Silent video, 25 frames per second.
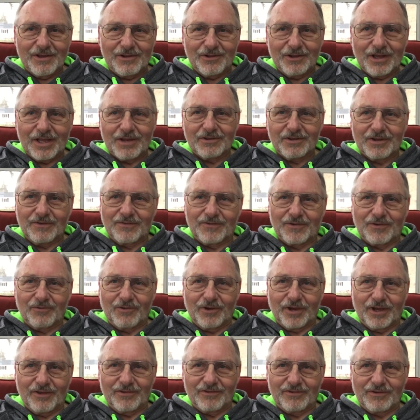A lot of different
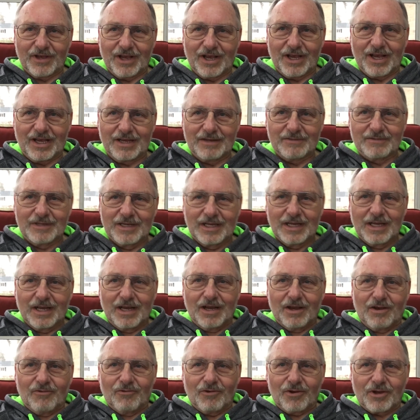ways. Uh,
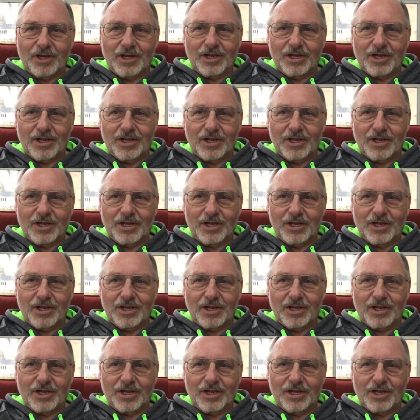we're